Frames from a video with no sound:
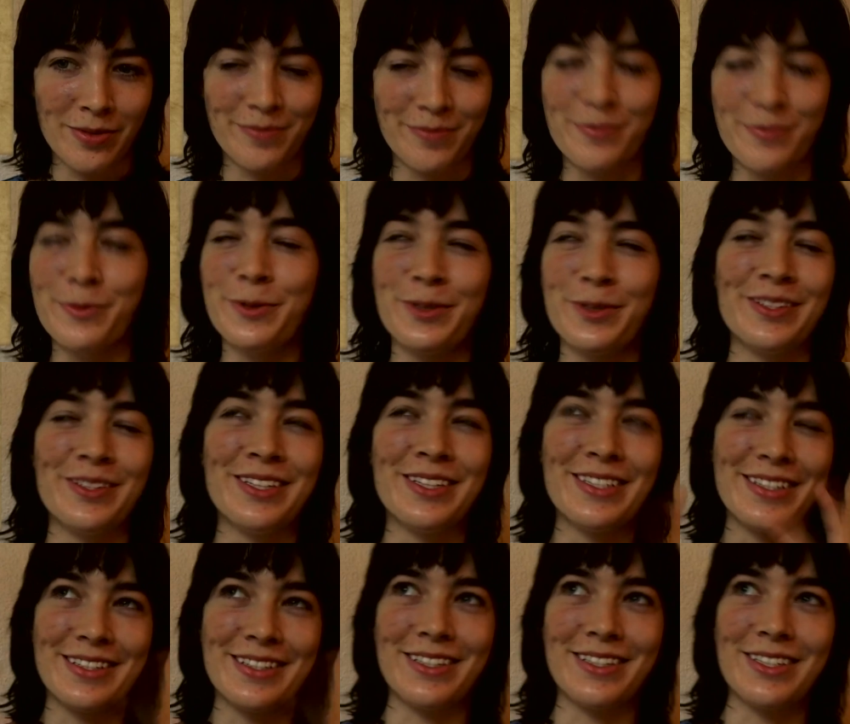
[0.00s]
well, this
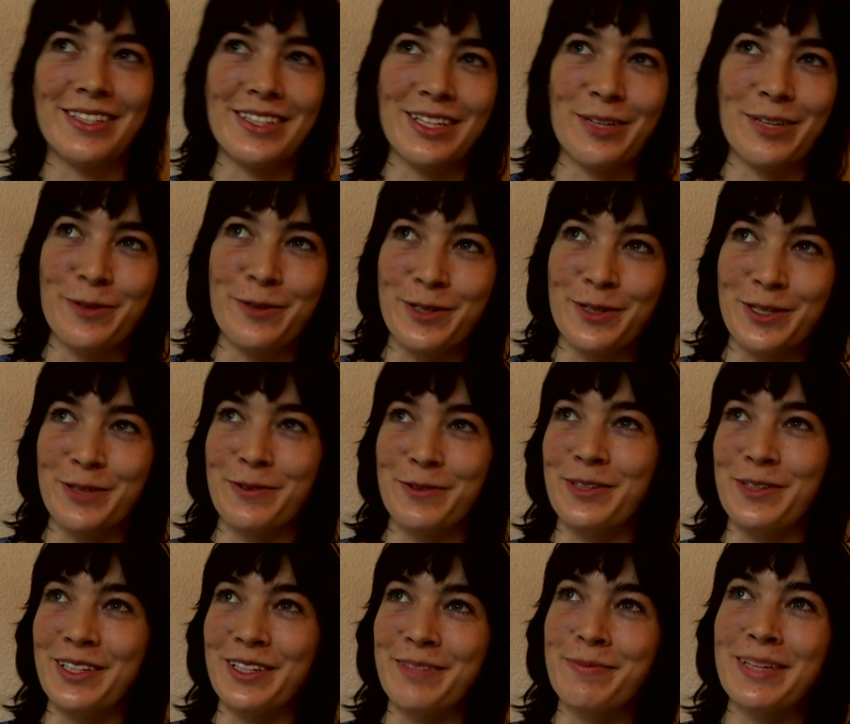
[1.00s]
isn't like a philosophy,
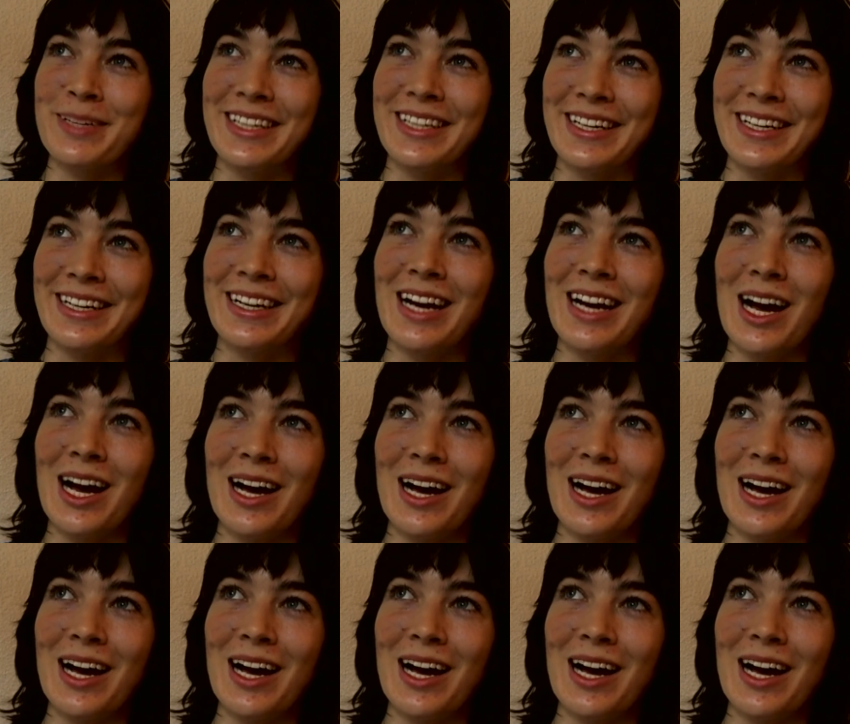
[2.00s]
but like,